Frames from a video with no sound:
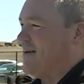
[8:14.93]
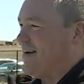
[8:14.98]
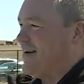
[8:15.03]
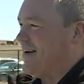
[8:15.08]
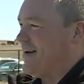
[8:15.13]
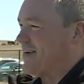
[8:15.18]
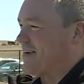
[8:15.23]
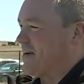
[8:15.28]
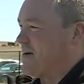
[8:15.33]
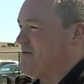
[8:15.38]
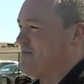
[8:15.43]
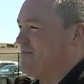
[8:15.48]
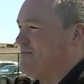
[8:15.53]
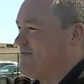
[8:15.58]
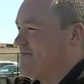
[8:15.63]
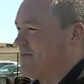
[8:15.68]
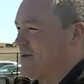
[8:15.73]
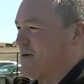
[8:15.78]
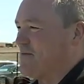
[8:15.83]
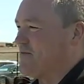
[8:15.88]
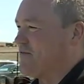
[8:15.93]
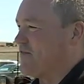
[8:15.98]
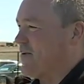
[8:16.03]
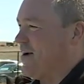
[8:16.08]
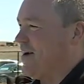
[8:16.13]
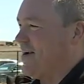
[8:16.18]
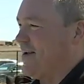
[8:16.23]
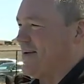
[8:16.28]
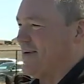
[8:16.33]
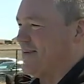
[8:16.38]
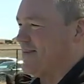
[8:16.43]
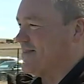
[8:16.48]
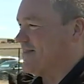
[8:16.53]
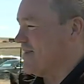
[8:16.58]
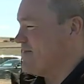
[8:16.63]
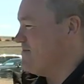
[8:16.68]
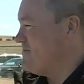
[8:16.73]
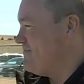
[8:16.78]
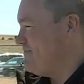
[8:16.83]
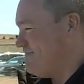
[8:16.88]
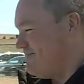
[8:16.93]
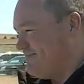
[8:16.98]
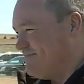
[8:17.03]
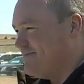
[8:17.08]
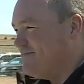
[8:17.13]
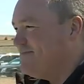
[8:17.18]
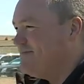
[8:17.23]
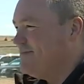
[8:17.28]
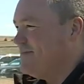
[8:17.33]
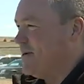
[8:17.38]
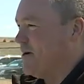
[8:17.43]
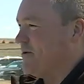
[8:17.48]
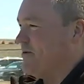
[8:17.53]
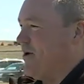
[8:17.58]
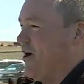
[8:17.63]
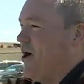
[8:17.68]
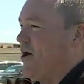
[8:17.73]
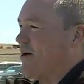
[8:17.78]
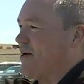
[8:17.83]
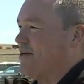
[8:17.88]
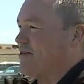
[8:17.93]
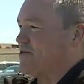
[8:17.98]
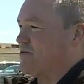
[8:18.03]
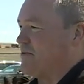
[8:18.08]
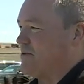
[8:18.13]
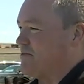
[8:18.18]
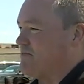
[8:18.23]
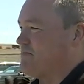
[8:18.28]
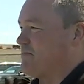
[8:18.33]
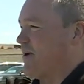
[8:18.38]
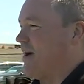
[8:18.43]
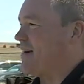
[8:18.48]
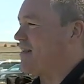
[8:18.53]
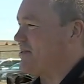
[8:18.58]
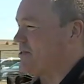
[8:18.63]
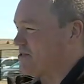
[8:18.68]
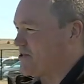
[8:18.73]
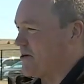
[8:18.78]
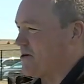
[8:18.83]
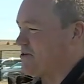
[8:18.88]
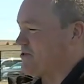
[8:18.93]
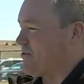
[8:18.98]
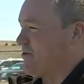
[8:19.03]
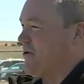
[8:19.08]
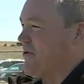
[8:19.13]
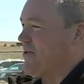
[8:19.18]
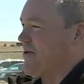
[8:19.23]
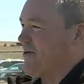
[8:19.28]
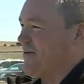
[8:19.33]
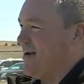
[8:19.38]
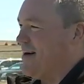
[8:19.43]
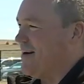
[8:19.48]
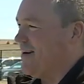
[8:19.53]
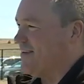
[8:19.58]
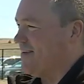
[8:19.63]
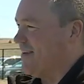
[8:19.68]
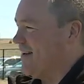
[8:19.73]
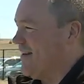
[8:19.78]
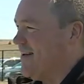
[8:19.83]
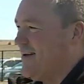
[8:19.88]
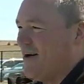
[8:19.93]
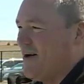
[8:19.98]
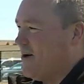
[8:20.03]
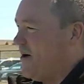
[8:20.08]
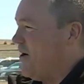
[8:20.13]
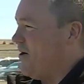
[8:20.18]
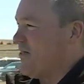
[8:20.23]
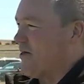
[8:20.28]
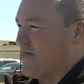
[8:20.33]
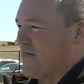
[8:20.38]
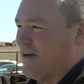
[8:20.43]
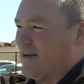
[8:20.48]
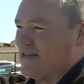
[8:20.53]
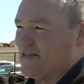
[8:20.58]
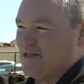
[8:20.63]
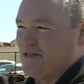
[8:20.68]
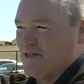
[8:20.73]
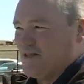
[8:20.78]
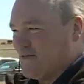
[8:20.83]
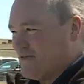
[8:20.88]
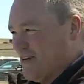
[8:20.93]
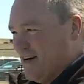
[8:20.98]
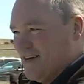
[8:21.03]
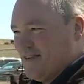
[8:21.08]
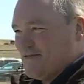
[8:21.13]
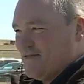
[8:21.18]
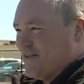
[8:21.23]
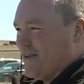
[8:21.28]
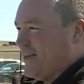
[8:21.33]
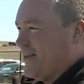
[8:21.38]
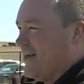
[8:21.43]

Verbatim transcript: Uh, come come Friday or come you know August when practice starts rolling around and all the things that you've done for the